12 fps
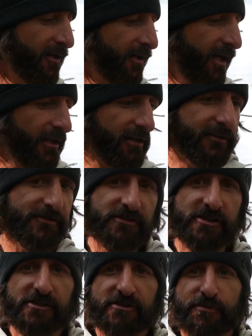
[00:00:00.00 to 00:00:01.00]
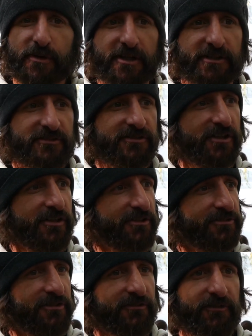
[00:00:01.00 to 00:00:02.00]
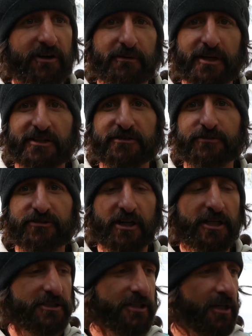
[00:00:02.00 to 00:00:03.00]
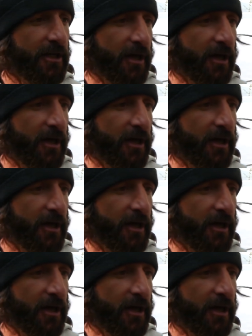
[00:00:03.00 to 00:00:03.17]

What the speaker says: yeah, life is good this morning. So far we got some sun.